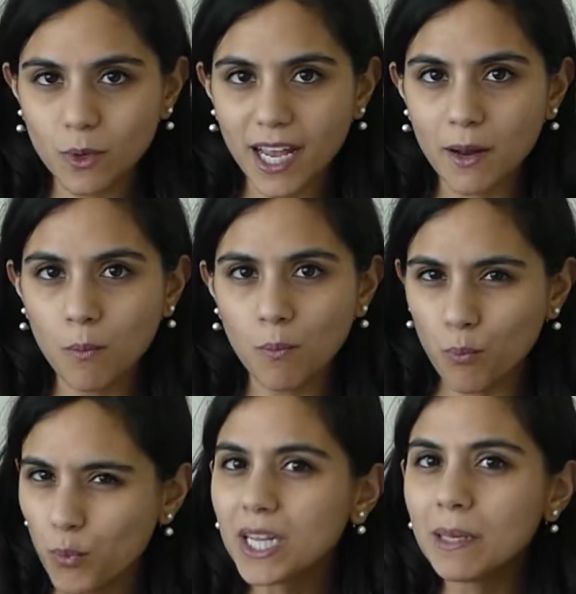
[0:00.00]
what I had
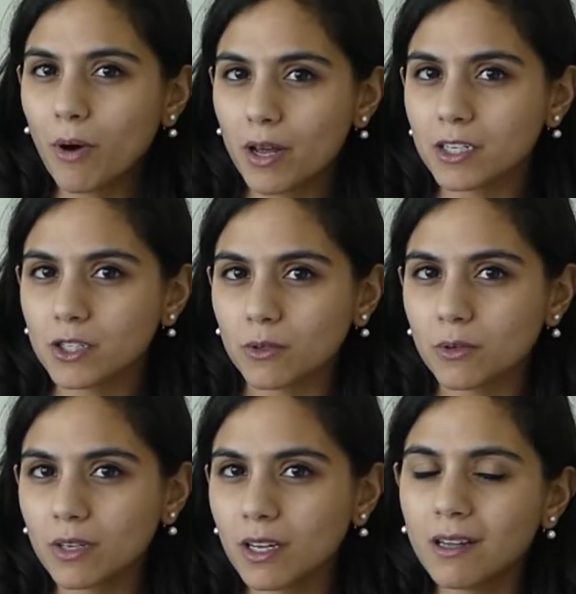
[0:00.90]
really bought into.
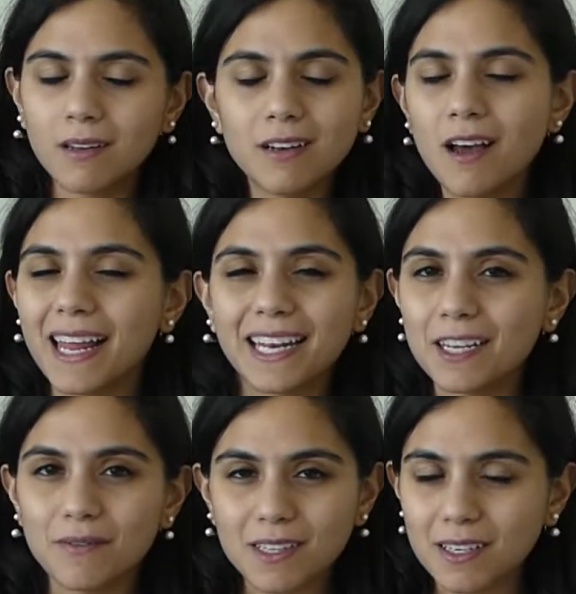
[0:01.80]
Not
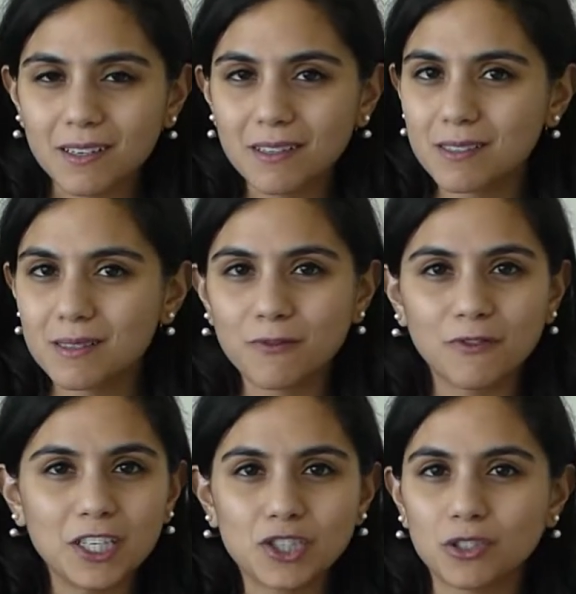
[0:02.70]
any of the
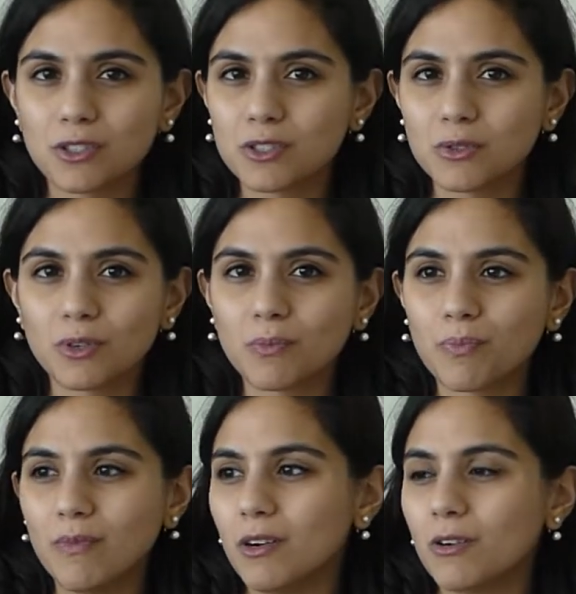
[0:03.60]
features or
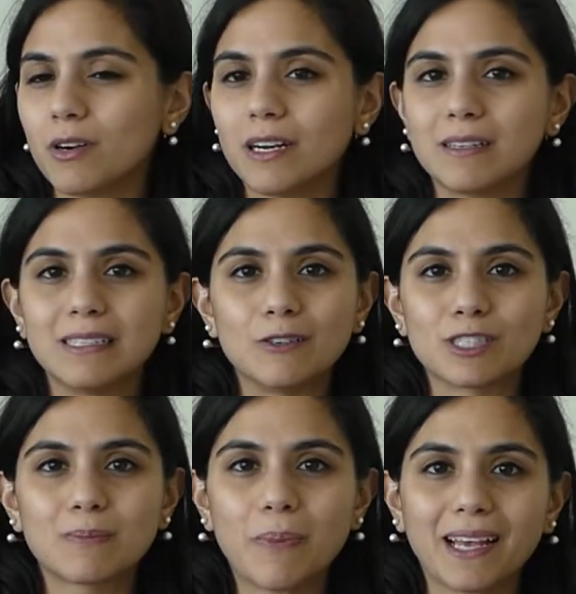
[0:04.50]

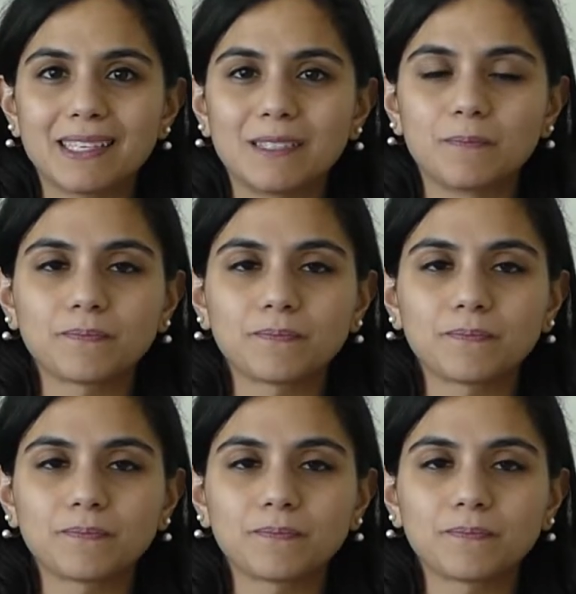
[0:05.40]
specs.